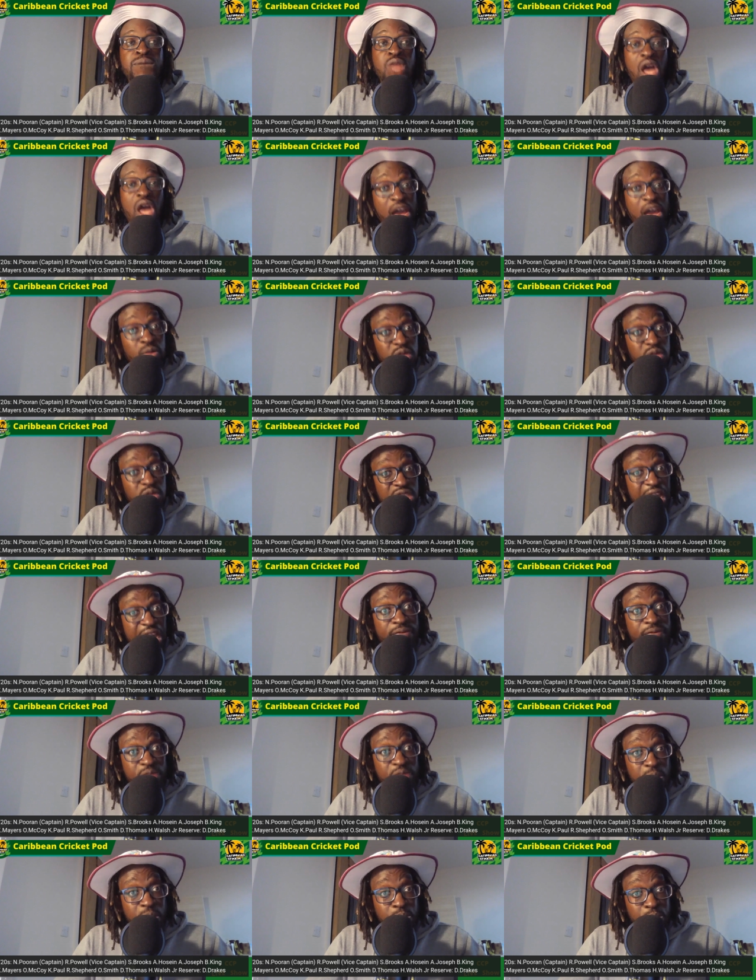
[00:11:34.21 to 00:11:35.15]
I would
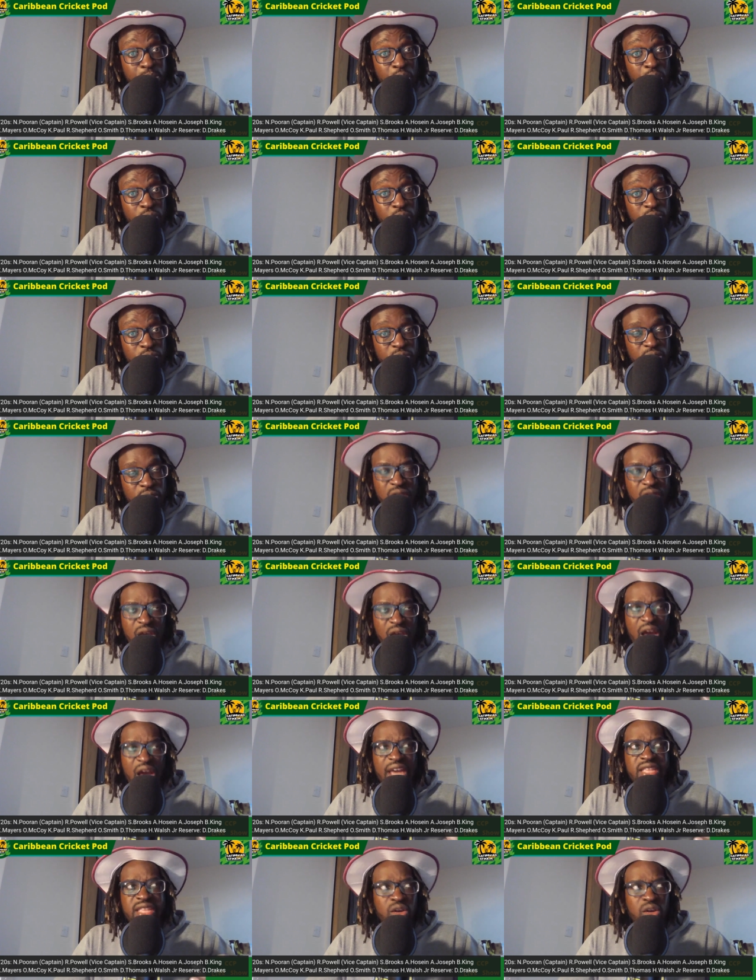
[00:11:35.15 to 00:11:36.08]
have them both.
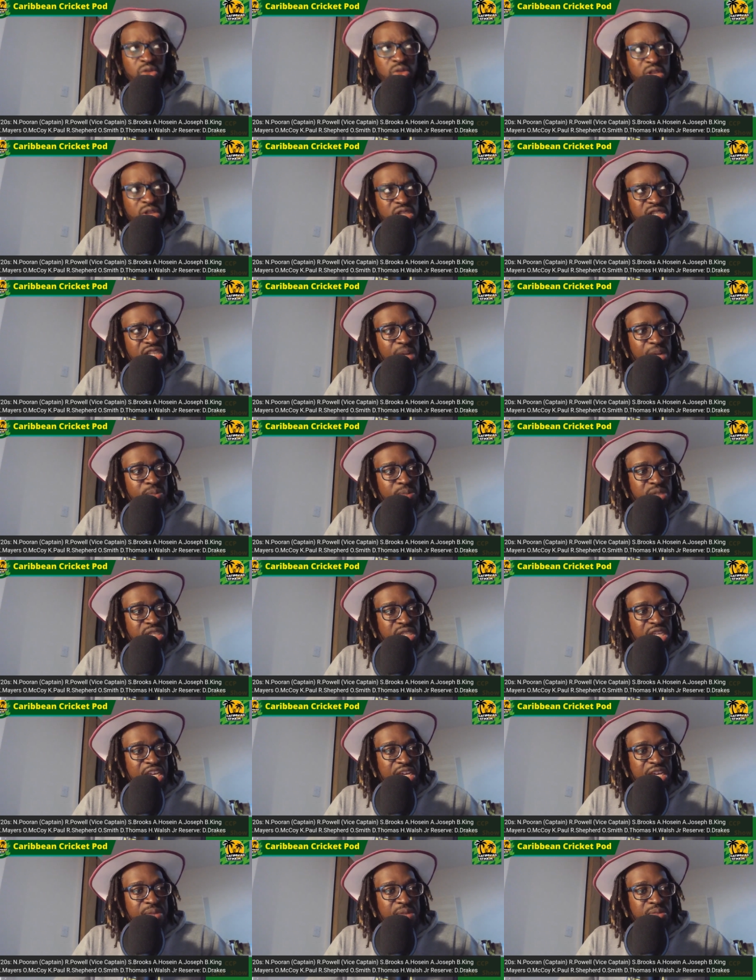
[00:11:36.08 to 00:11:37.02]
I know that some
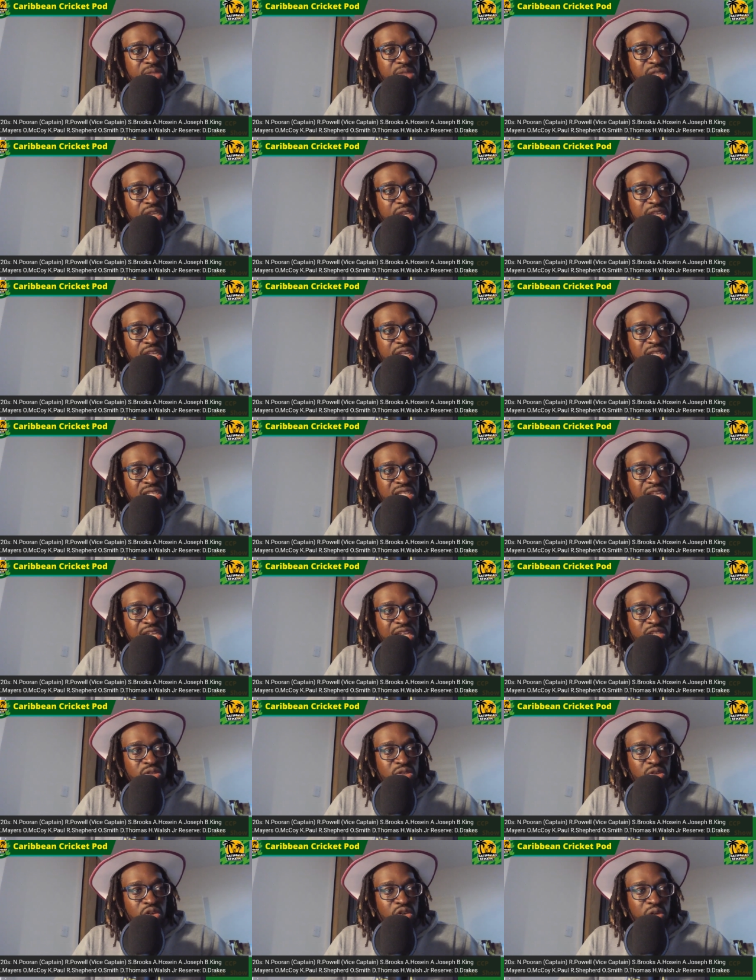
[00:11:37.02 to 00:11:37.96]
teams in
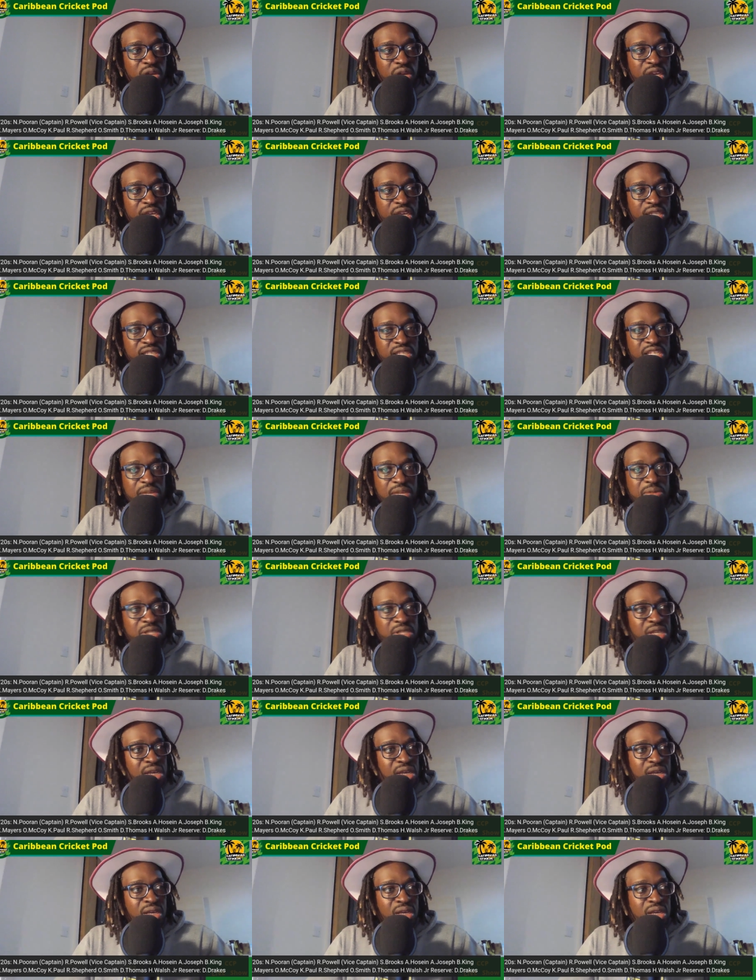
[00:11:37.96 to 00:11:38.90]
international cricket seem
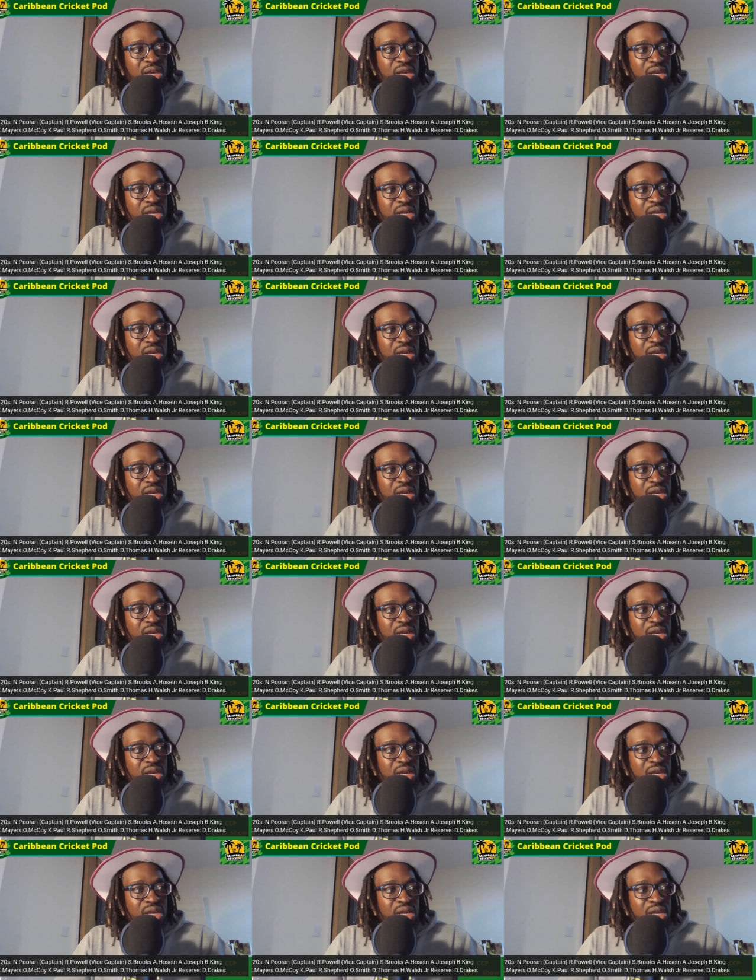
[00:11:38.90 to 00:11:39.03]
to